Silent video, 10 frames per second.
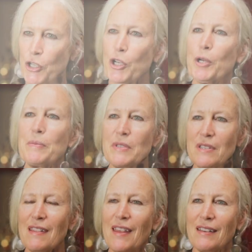
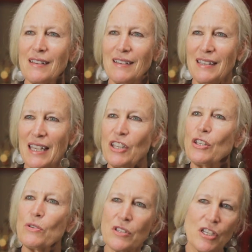terms that get
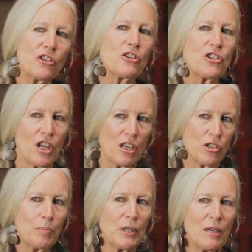used
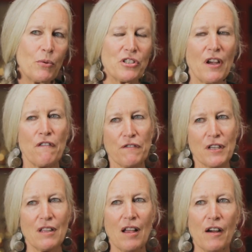interchangeably, which I
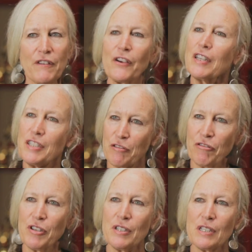feel are very
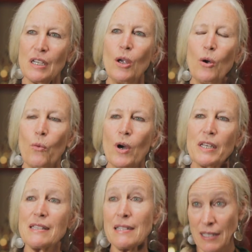different.
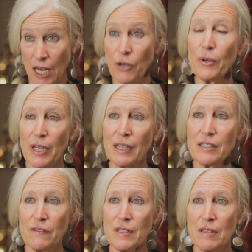One is sacred
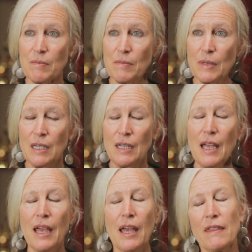activism,
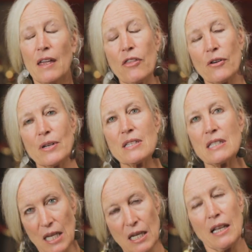and the other is
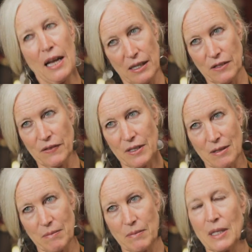subtle
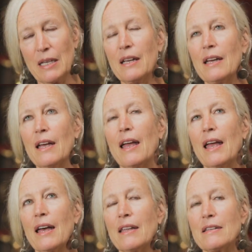activism.
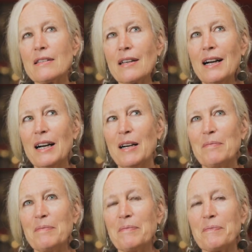And
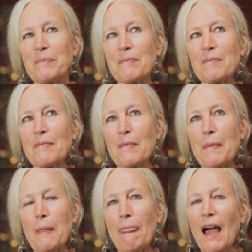
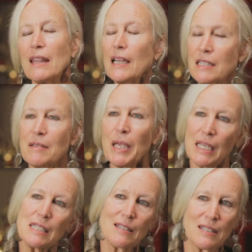I'd like to
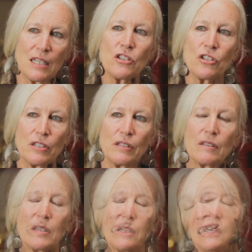make a
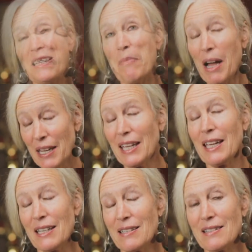distinction. In my
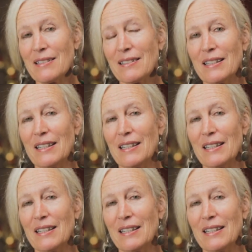case,